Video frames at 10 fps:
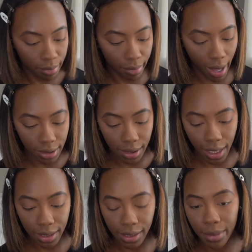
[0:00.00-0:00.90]
Back to
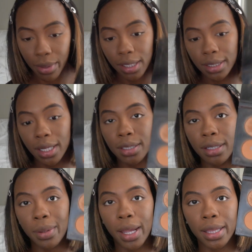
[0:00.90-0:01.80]
that same Anastasia
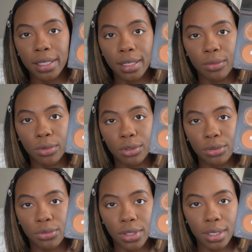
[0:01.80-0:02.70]
palette, and we'll
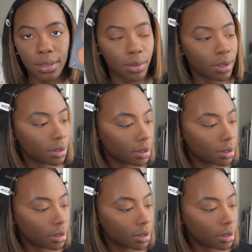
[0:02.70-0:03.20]
do this one.